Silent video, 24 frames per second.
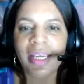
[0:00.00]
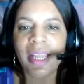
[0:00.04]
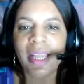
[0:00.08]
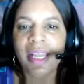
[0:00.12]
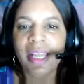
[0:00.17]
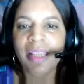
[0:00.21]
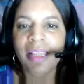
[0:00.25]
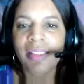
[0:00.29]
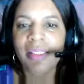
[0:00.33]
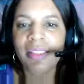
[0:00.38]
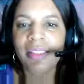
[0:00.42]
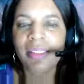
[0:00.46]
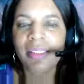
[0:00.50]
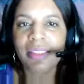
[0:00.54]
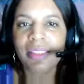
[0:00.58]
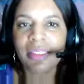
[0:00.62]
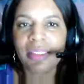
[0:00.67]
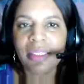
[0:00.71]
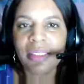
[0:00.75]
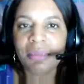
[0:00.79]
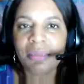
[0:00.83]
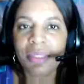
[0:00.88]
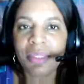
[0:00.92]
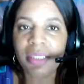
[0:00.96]
And this is
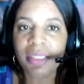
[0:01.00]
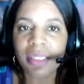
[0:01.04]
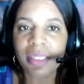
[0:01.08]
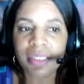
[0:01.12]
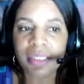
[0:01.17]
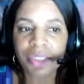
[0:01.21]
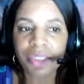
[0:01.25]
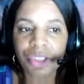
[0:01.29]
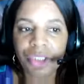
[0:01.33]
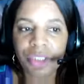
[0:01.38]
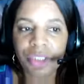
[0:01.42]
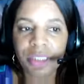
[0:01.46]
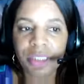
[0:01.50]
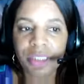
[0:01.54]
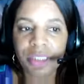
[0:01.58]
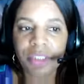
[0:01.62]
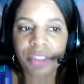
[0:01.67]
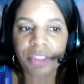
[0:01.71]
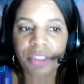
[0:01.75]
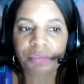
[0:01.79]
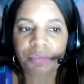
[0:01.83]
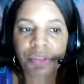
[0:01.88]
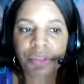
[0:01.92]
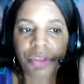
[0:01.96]
something that can
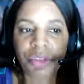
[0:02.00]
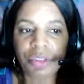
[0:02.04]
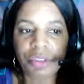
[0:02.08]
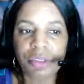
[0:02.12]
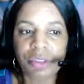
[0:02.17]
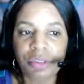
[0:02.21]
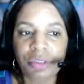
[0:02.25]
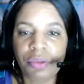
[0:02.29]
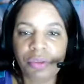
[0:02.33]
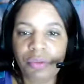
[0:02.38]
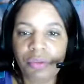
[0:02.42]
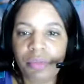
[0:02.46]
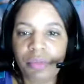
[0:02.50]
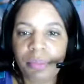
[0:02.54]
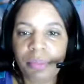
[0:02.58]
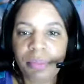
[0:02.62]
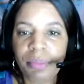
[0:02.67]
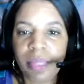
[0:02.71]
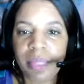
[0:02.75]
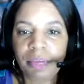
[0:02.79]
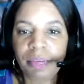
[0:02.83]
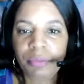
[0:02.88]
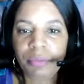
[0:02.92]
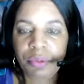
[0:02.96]
change. If you start on one
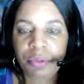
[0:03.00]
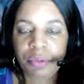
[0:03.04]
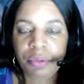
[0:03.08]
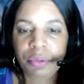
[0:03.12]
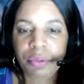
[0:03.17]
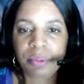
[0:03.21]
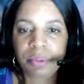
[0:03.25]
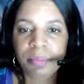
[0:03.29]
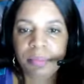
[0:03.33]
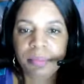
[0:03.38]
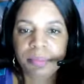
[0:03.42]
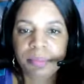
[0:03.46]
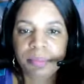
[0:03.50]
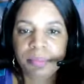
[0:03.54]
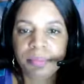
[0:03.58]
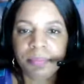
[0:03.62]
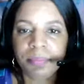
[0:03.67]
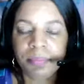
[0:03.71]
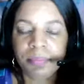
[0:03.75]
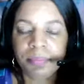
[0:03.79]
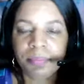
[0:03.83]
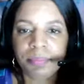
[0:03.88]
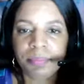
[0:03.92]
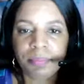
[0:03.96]
platform,
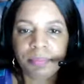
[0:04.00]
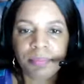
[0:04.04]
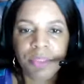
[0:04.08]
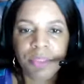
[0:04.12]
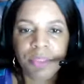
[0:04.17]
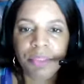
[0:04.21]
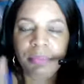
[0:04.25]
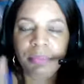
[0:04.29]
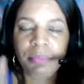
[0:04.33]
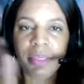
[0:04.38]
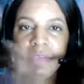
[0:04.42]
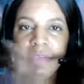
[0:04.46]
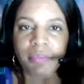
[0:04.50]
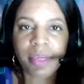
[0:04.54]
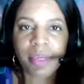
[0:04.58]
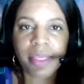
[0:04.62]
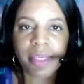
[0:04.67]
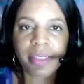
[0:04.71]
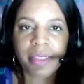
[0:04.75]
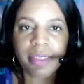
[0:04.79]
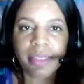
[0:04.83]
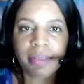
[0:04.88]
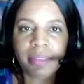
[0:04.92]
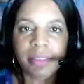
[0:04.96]
you may
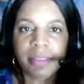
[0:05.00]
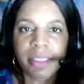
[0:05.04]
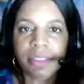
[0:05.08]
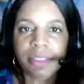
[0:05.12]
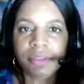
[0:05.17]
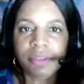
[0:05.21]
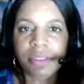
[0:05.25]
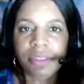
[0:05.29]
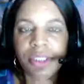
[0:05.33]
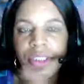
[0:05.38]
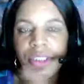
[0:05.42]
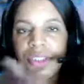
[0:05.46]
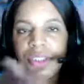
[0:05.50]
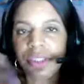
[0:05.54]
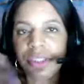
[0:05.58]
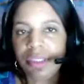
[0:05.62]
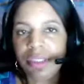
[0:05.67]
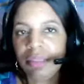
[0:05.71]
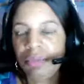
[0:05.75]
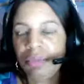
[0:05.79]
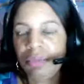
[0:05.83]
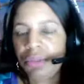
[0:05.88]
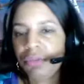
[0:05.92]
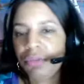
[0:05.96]
find out later on that you
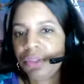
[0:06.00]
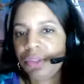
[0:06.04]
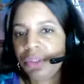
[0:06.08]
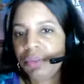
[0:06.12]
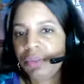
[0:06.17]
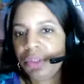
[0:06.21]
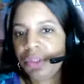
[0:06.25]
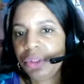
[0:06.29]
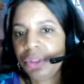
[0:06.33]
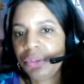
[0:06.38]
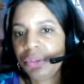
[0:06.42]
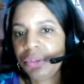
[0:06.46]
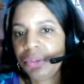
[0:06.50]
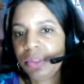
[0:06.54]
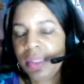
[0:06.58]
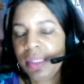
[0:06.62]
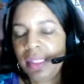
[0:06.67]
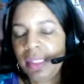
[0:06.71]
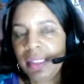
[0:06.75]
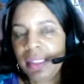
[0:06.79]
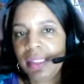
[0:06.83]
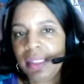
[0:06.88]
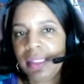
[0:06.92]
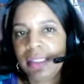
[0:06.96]
need to move it over to
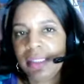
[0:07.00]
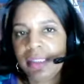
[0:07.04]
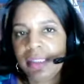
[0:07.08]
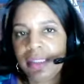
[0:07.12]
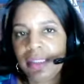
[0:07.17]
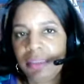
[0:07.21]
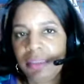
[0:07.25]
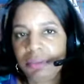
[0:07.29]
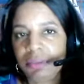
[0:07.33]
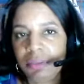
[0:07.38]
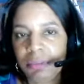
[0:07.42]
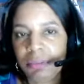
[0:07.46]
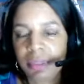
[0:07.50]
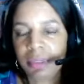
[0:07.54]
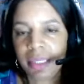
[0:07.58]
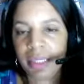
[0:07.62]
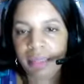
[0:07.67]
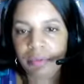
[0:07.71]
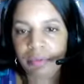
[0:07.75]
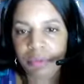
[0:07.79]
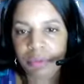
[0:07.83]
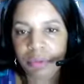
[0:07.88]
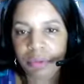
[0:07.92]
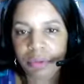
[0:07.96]
a different
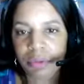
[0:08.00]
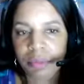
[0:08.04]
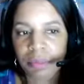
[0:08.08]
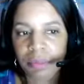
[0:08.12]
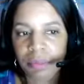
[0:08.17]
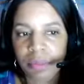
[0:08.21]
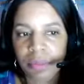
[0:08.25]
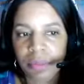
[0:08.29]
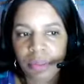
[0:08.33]
platform.